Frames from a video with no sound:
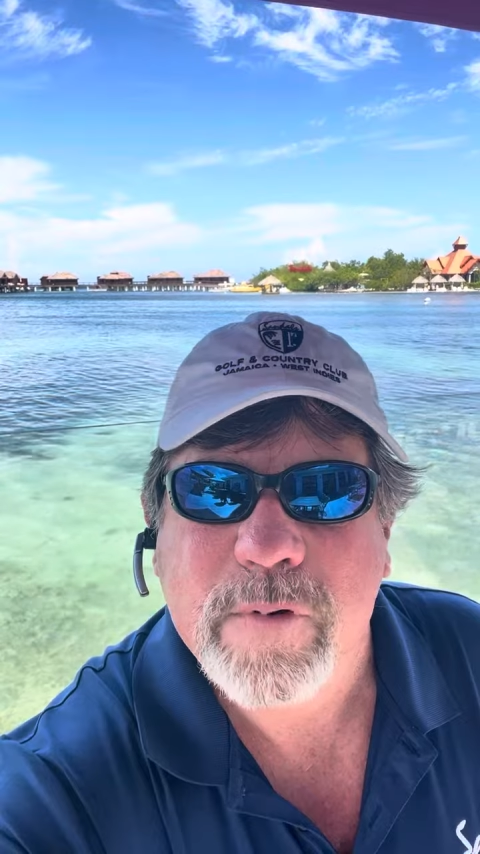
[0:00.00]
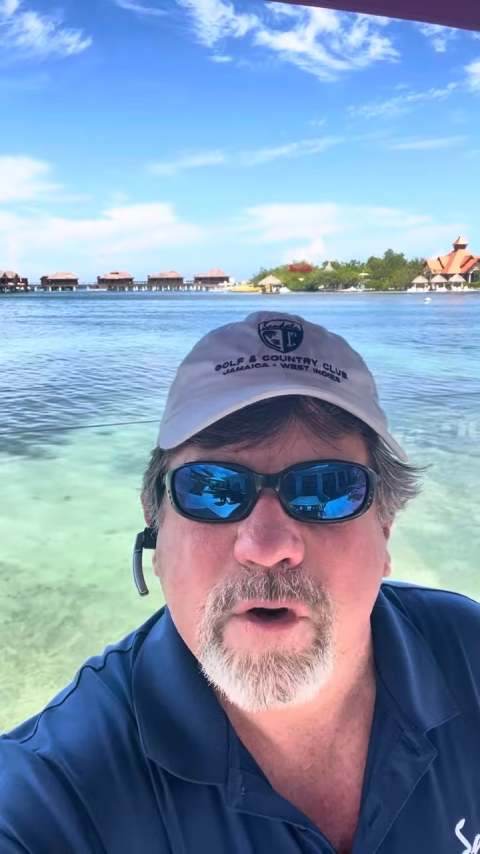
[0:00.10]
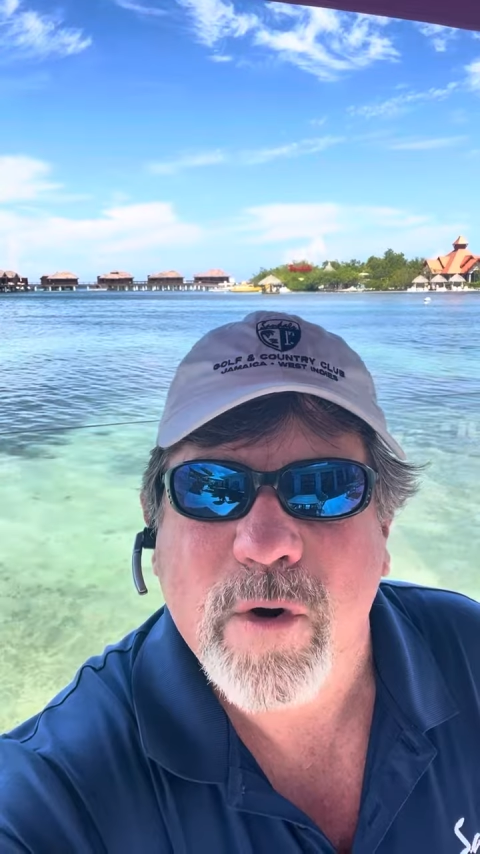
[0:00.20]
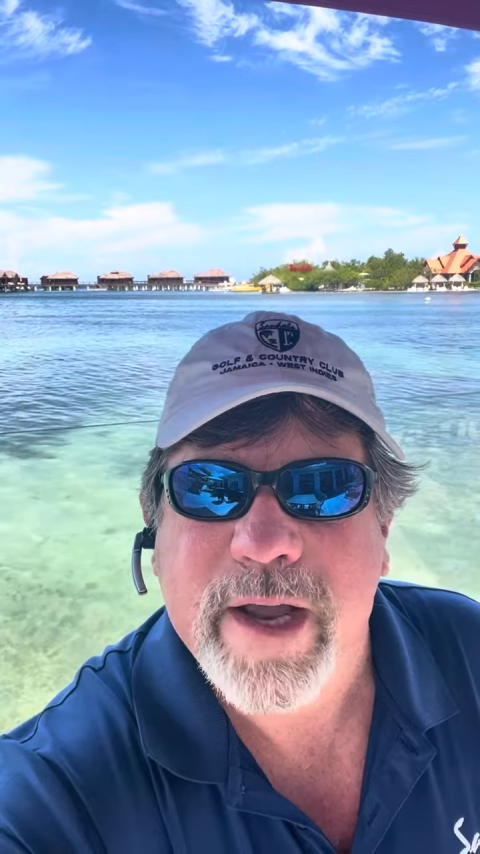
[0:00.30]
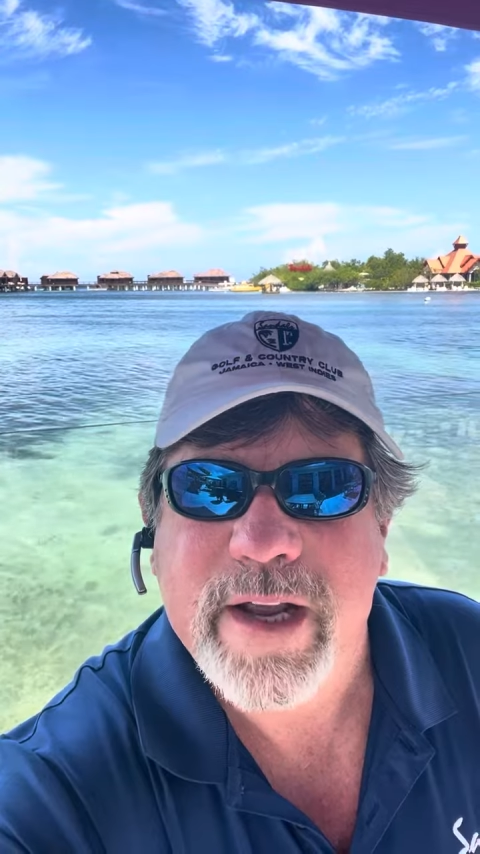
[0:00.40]

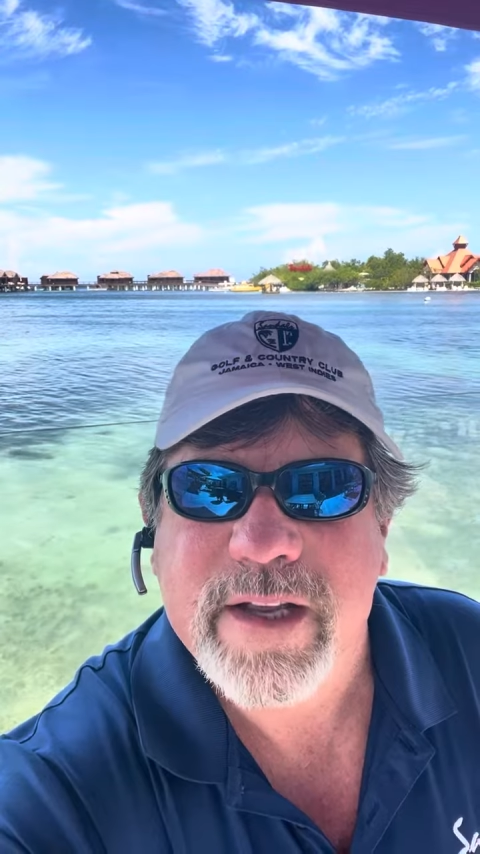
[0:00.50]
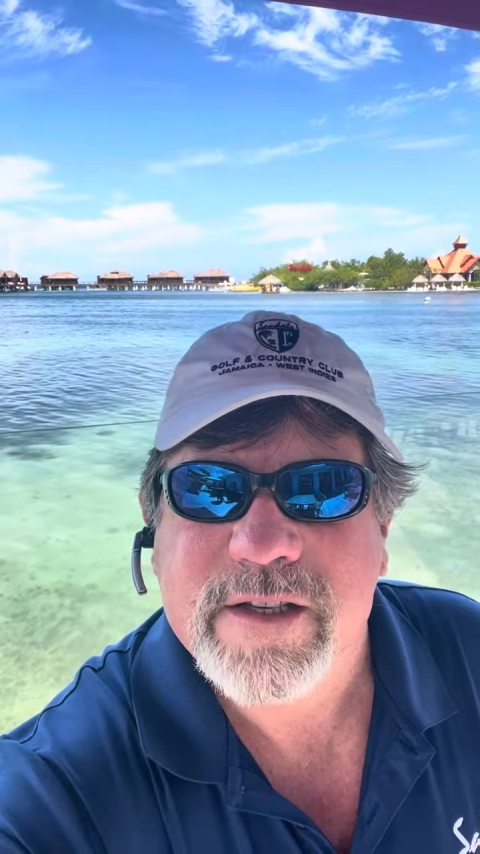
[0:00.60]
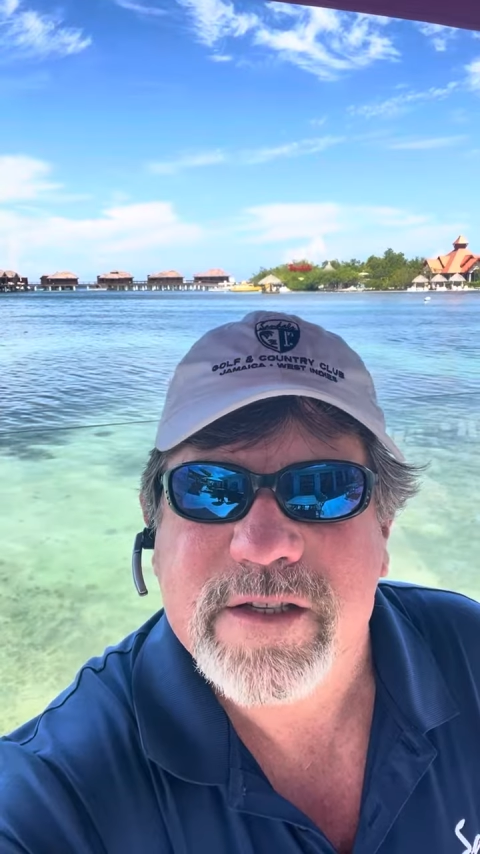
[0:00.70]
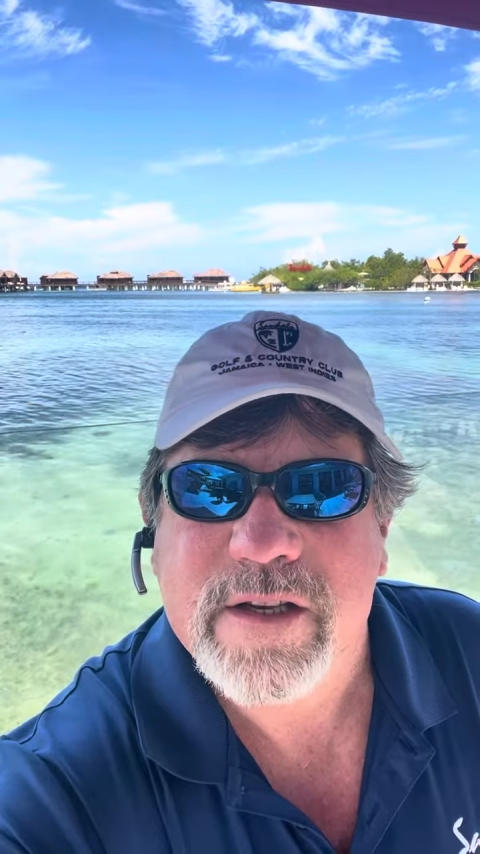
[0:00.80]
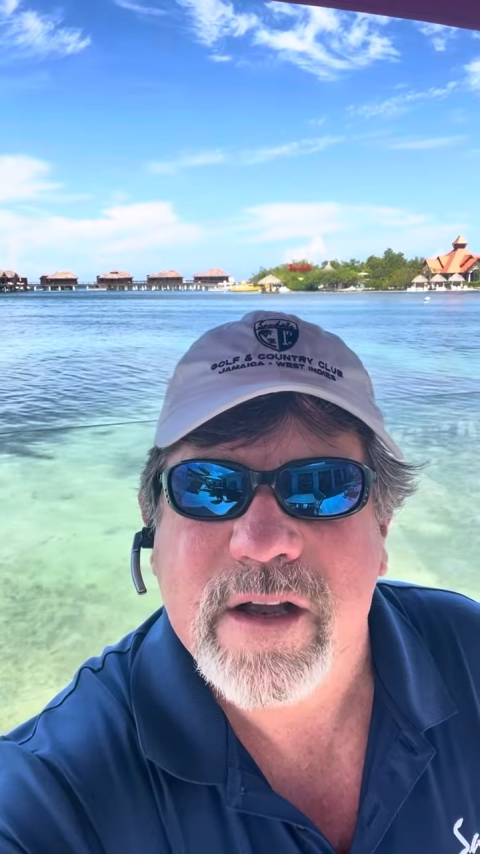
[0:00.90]

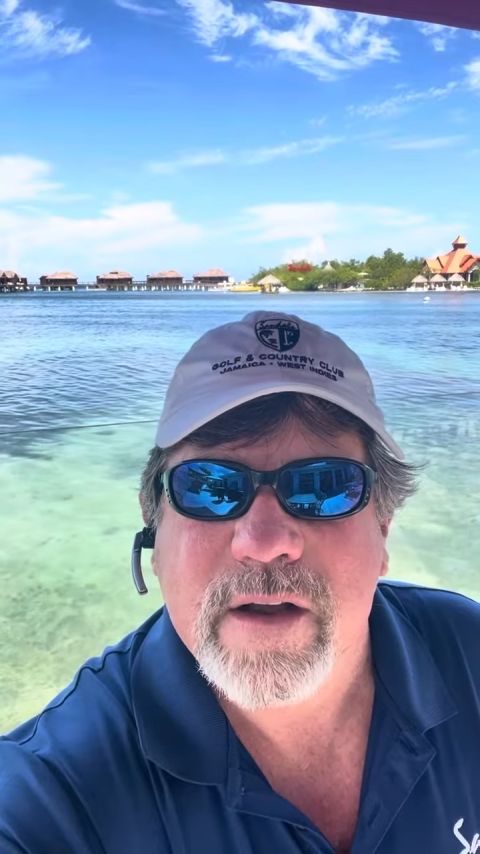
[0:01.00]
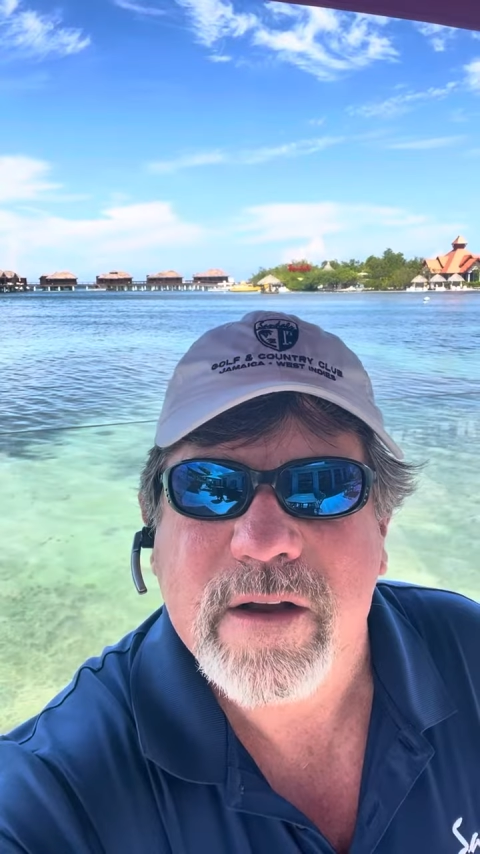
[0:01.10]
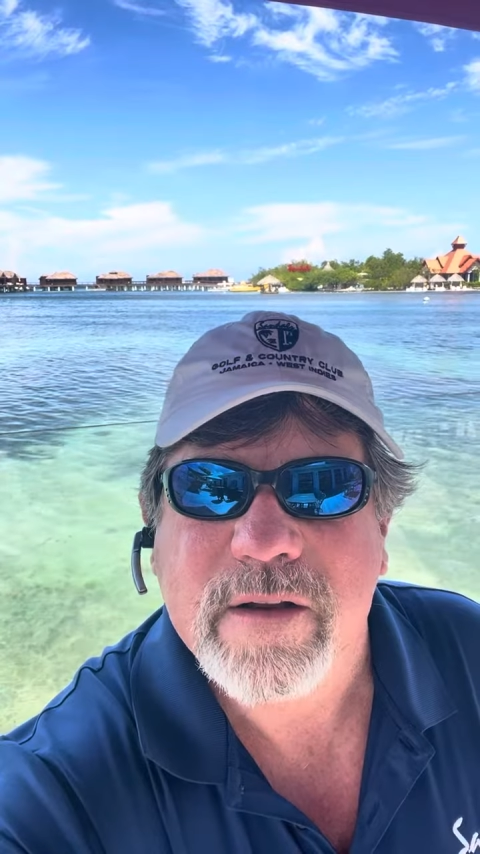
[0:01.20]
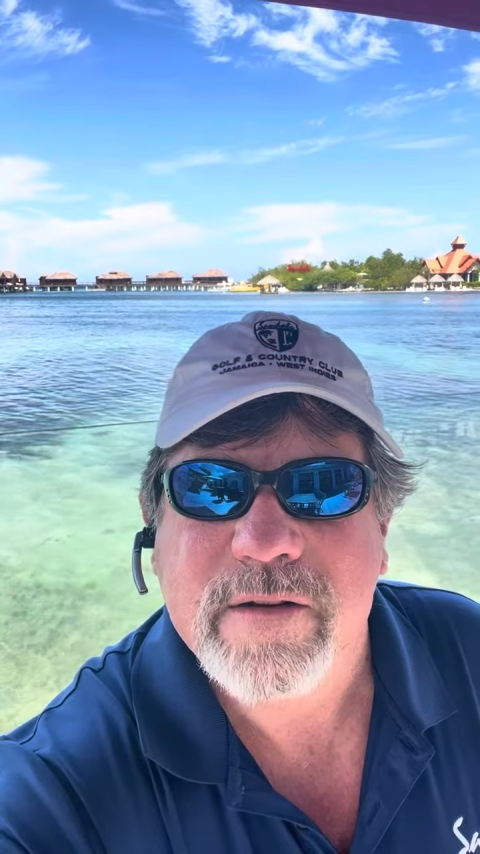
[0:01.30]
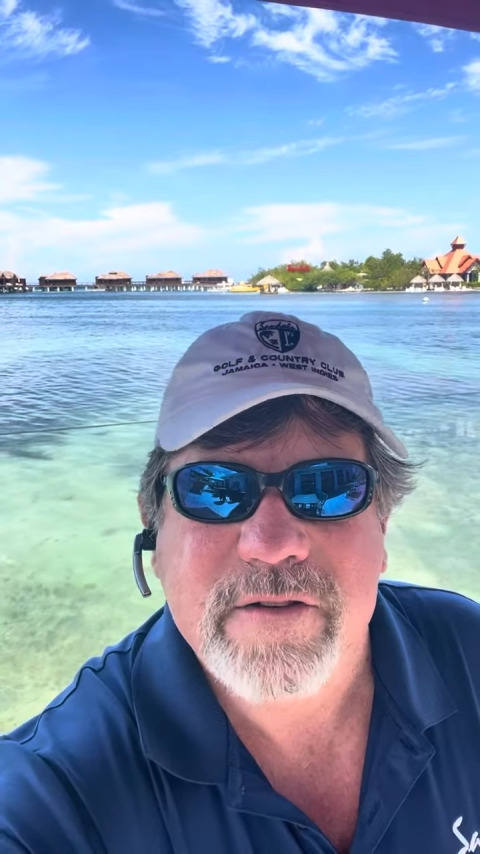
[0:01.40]
credits,
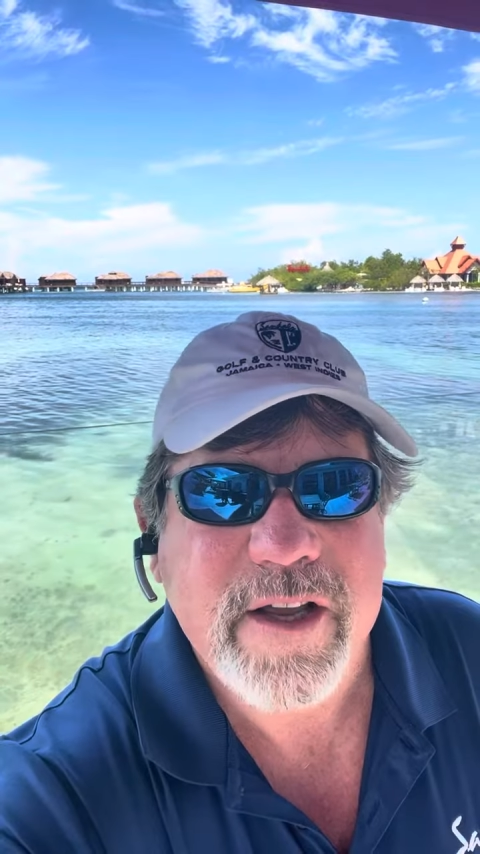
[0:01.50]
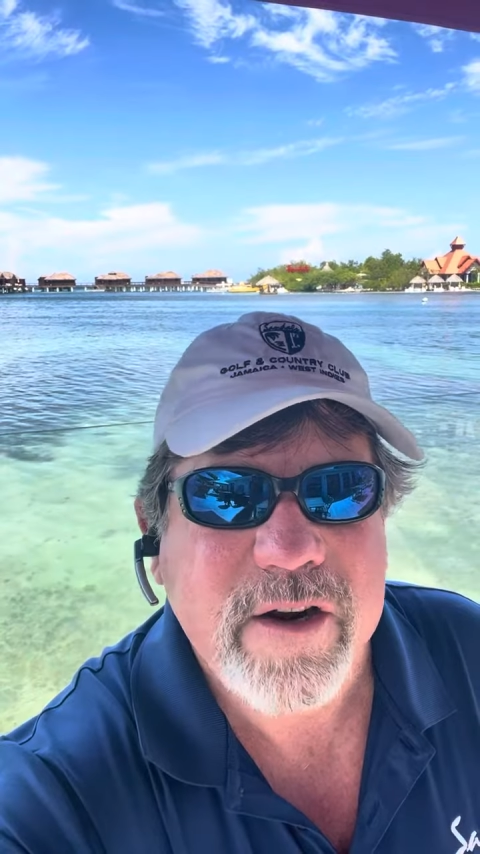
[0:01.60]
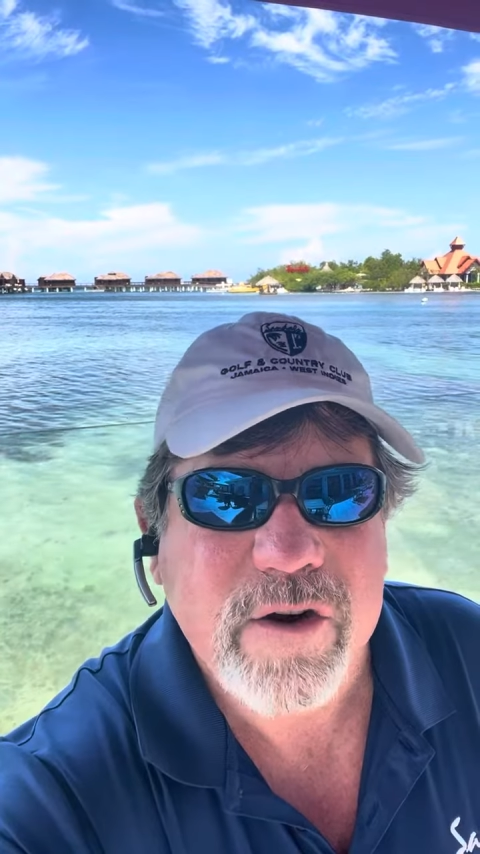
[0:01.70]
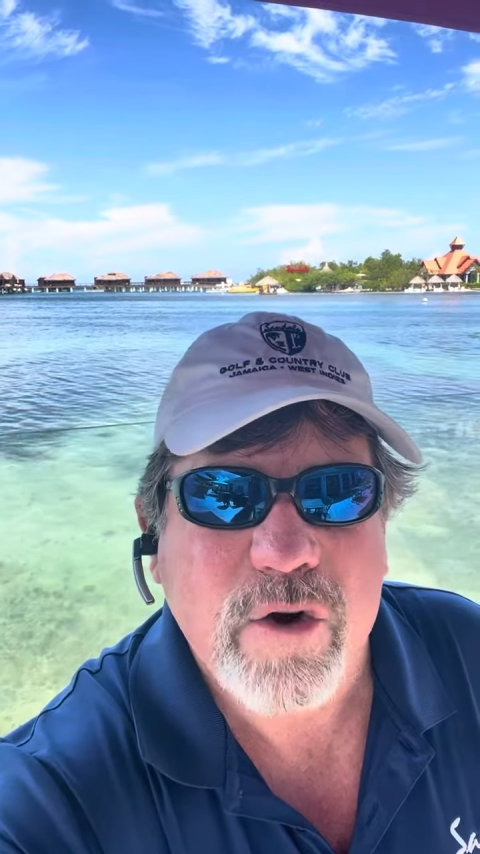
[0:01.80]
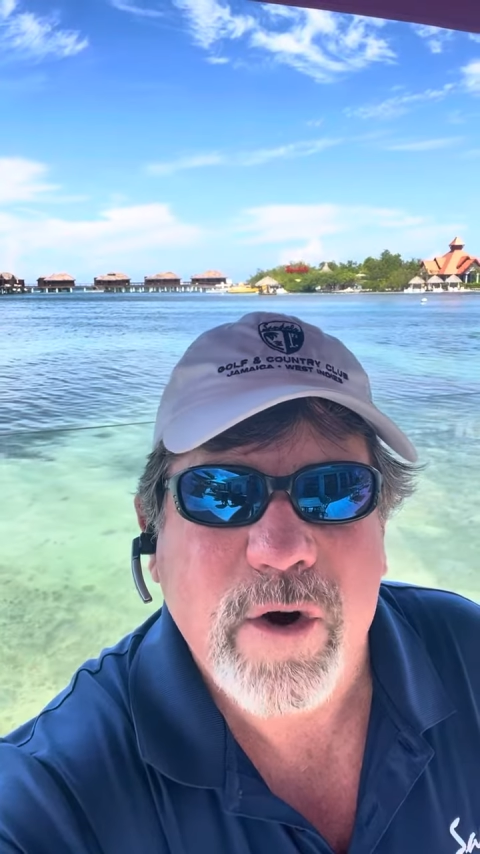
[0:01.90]

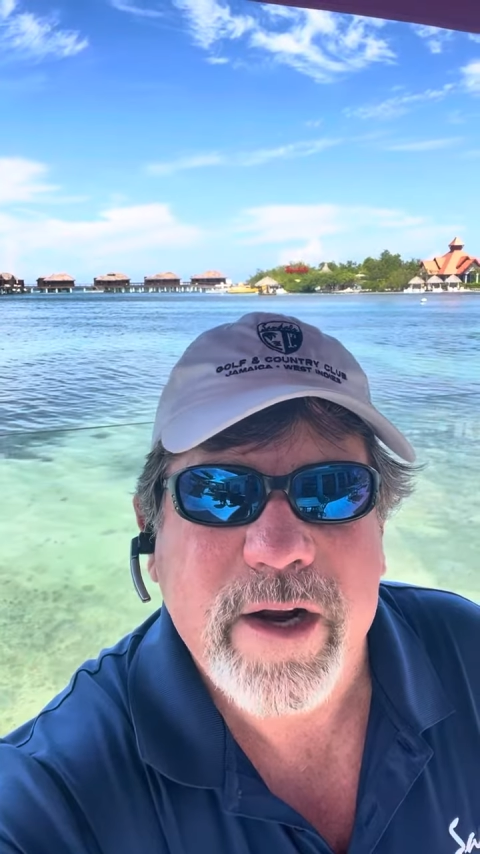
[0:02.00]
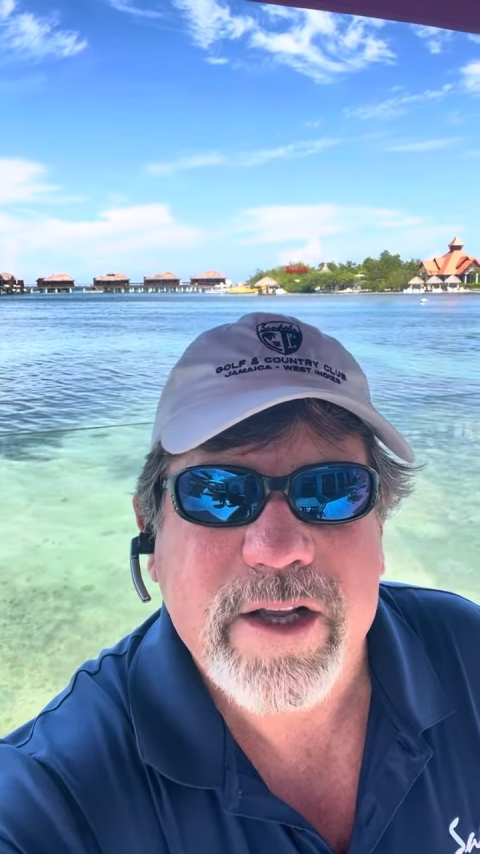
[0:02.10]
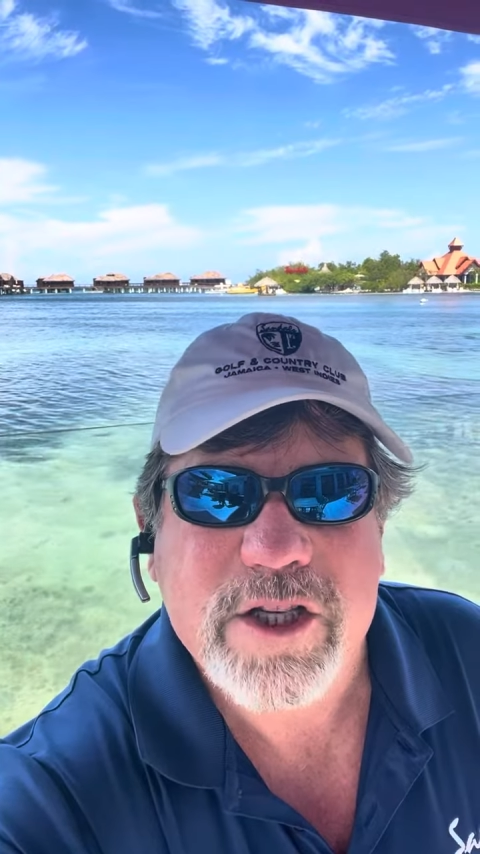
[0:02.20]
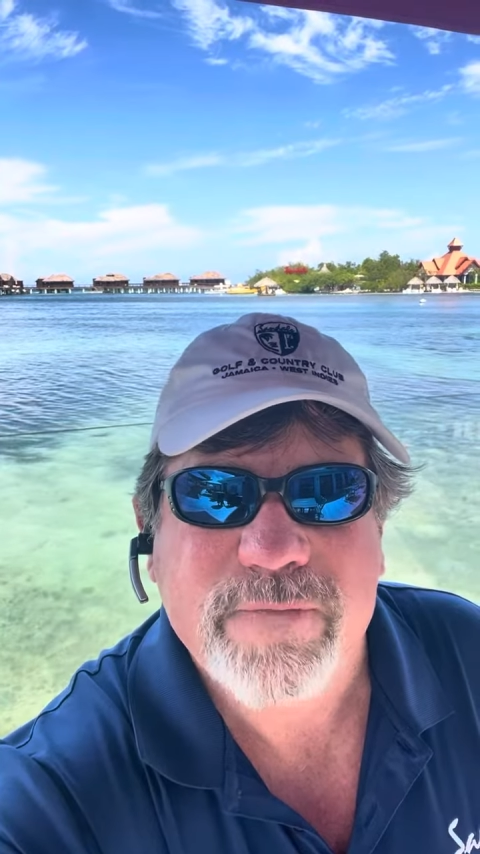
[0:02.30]
dinner credits,